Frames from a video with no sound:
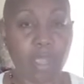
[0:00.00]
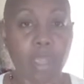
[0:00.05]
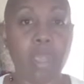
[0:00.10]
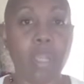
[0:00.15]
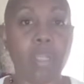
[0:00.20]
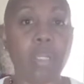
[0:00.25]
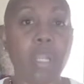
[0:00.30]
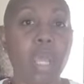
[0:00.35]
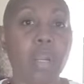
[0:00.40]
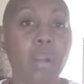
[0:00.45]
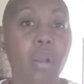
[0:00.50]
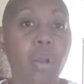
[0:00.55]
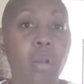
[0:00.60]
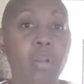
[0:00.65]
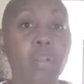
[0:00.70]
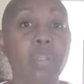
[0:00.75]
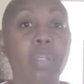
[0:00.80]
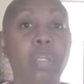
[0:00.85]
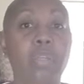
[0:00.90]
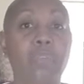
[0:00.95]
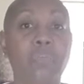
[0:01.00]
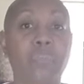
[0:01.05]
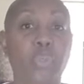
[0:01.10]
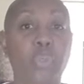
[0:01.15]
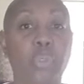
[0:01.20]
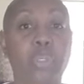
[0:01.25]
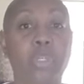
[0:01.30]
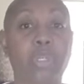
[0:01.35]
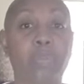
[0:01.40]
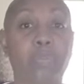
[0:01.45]
not all of
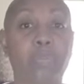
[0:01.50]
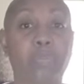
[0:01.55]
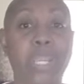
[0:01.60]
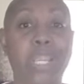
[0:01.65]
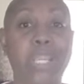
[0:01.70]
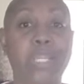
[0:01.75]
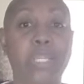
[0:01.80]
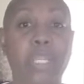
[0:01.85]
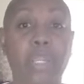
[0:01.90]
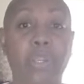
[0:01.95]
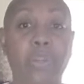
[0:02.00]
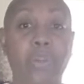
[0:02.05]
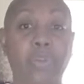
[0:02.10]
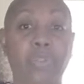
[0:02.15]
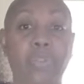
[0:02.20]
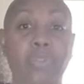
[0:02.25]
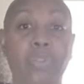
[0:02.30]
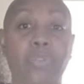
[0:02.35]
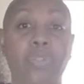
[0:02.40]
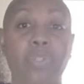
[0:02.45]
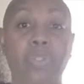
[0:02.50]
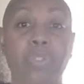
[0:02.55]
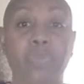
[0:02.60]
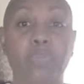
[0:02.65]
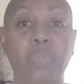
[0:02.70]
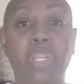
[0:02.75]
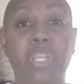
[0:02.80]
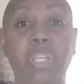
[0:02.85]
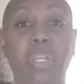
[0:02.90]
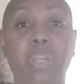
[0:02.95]
your main characters,
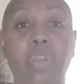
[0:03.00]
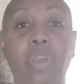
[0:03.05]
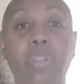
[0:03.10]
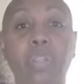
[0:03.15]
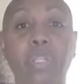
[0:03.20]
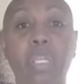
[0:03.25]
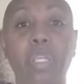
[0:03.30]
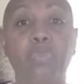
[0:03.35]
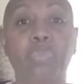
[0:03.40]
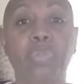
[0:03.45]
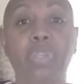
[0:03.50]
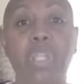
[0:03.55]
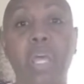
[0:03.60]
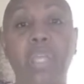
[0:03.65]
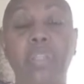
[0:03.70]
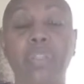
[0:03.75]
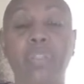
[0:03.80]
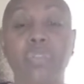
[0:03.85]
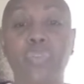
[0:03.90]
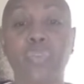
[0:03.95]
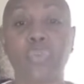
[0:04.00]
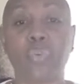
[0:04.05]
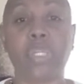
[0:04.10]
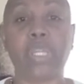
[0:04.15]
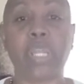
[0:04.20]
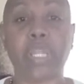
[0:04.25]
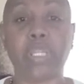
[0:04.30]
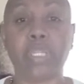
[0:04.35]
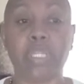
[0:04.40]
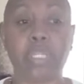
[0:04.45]
depending on the plot, the story
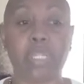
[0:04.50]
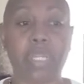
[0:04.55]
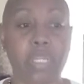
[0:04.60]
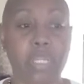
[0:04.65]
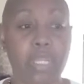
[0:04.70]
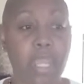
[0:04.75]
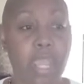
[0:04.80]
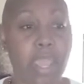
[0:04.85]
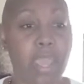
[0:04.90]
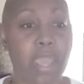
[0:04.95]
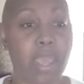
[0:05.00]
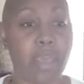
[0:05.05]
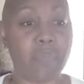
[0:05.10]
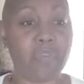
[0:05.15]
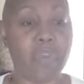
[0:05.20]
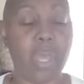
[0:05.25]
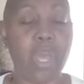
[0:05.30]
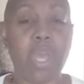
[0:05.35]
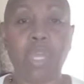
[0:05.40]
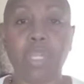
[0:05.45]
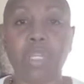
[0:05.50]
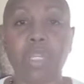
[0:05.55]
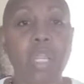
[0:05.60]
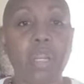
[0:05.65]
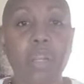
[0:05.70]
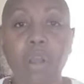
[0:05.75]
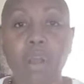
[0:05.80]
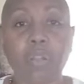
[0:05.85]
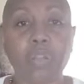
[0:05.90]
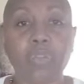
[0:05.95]
idea that you have, not
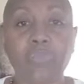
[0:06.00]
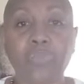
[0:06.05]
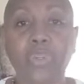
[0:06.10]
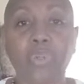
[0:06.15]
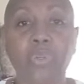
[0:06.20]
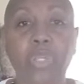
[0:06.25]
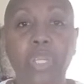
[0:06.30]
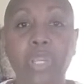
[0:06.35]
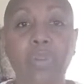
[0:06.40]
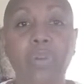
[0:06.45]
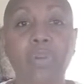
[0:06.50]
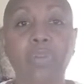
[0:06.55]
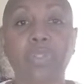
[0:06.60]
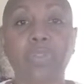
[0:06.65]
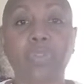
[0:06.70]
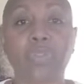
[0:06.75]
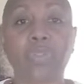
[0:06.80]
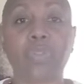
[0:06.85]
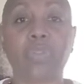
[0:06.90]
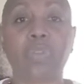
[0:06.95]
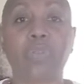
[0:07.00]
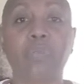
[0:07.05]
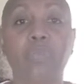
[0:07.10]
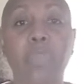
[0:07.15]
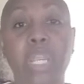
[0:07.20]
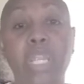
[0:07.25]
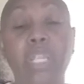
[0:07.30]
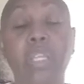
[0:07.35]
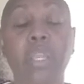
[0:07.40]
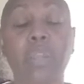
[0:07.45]
all of your
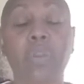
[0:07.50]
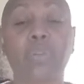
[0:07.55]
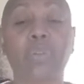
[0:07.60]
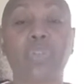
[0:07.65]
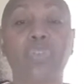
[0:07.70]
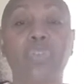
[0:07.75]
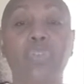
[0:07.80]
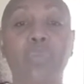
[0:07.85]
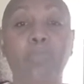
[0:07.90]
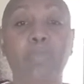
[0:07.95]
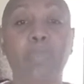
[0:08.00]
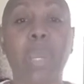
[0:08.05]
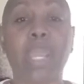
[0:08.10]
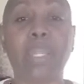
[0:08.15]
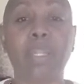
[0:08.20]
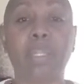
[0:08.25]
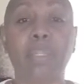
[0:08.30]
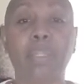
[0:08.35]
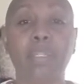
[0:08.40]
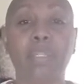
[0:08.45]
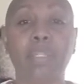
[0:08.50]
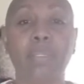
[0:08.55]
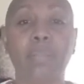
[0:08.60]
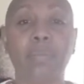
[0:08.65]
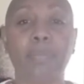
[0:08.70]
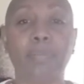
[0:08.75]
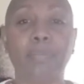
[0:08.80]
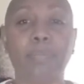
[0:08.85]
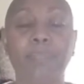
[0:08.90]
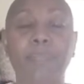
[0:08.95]
main characters might
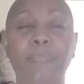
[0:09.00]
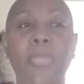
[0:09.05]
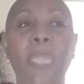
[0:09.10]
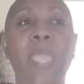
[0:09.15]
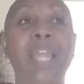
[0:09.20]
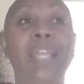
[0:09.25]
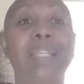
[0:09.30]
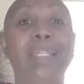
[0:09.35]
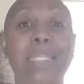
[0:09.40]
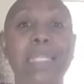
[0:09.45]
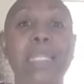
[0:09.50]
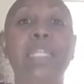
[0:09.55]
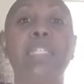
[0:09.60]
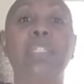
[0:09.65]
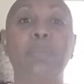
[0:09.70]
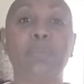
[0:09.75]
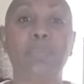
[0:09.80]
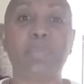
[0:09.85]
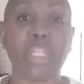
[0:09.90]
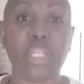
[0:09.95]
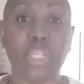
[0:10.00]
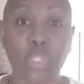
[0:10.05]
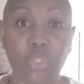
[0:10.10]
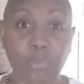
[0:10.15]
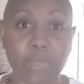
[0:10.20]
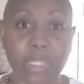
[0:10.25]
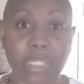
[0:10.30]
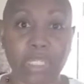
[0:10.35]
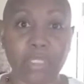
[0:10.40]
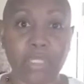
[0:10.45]
need to be
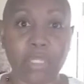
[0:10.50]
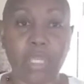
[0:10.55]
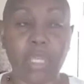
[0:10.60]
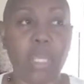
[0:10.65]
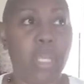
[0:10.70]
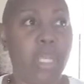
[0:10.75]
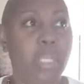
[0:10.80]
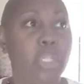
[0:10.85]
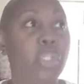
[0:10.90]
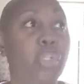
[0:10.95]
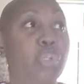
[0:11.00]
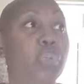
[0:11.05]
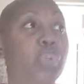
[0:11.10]
human. You